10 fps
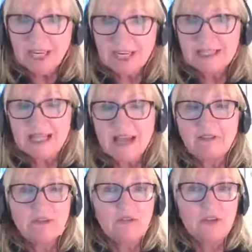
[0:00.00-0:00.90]
let us
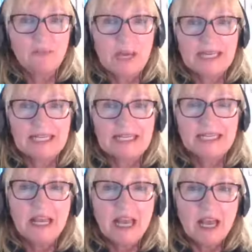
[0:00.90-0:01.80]
have a few
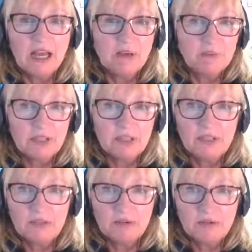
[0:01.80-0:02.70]
pennies um,
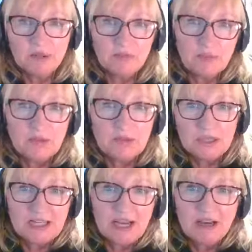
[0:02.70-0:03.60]
to
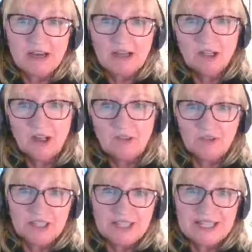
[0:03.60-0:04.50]
boost our
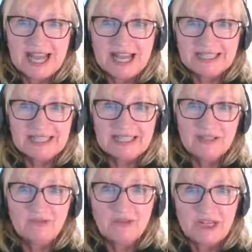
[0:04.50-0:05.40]
coffers at
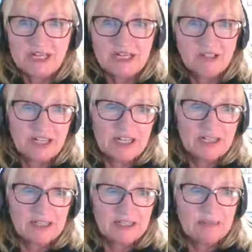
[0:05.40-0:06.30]
this really tricky
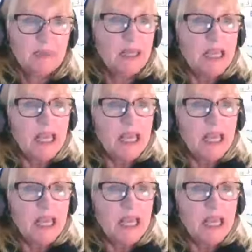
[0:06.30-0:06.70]
time.